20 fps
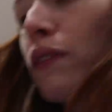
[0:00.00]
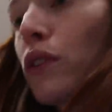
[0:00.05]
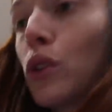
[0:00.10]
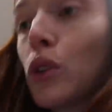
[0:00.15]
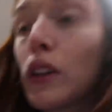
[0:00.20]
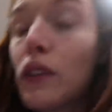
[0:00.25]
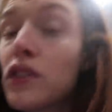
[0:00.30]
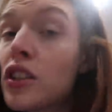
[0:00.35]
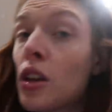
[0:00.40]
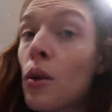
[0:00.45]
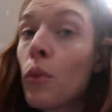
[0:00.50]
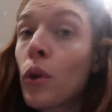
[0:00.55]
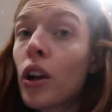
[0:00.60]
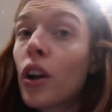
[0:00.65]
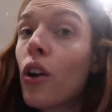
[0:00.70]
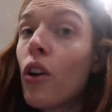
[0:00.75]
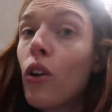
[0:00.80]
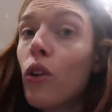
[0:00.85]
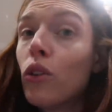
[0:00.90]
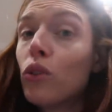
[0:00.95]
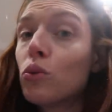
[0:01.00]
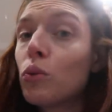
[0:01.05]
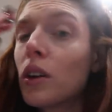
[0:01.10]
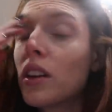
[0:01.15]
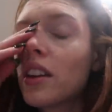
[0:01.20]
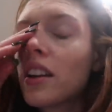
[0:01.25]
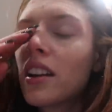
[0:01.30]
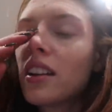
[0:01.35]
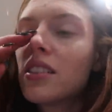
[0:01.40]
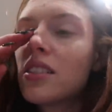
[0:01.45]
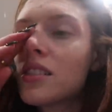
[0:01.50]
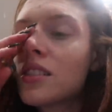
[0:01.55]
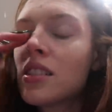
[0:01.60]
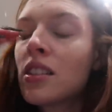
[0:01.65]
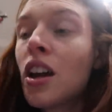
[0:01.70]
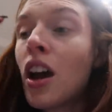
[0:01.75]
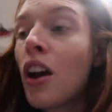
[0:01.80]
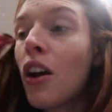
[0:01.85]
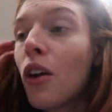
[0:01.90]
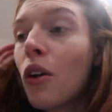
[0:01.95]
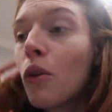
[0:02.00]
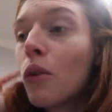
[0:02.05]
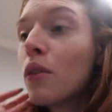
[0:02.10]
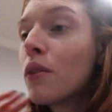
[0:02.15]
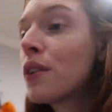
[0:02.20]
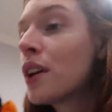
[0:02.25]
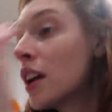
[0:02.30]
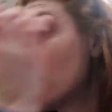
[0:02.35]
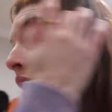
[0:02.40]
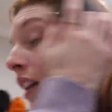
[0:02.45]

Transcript: if you live somewhere cold where there is snow,